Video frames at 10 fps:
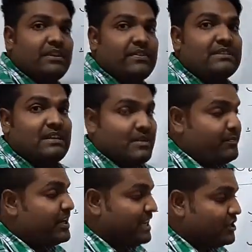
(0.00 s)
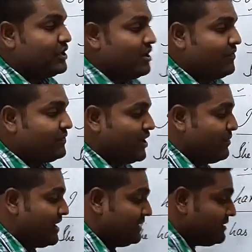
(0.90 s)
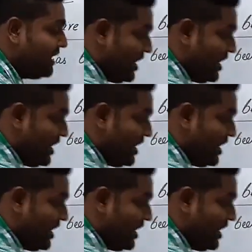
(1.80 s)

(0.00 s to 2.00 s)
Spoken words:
there is a repetition of 3 months.